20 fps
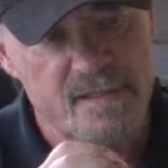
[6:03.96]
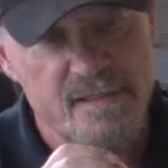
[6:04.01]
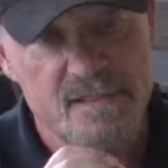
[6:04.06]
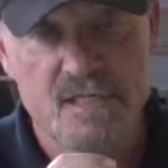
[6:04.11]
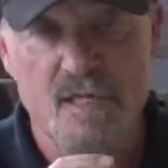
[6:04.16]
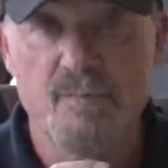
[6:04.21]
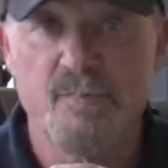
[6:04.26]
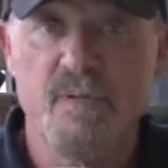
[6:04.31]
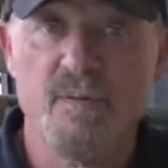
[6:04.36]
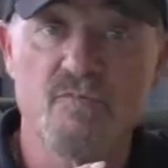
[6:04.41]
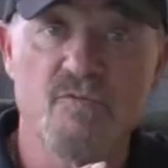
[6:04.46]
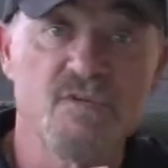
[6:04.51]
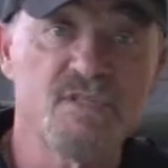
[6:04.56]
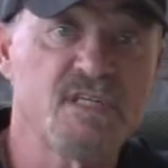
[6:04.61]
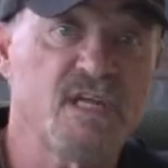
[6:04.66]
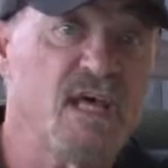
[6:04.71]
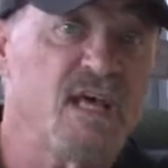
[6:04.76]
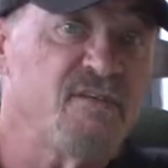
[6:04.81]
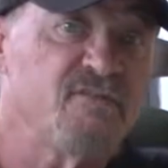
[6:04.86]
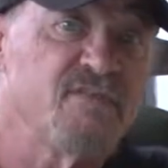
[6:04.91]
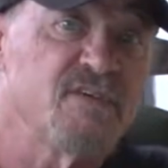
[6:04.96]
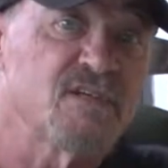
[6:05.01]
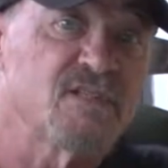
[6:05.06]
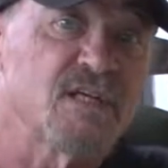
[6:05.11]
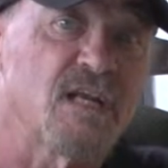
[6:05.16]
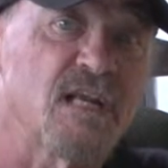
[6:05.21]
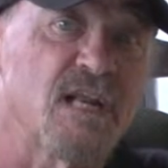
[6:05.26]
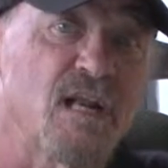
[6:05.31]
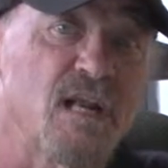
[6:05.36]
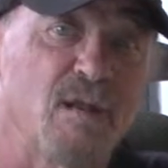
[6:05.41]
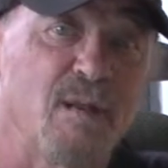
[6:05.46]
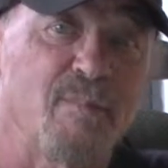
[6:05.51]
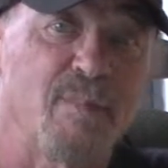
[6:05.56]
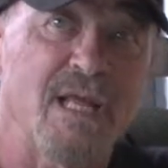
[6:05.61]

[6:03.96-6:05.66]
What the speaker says: Some people will say it feels a little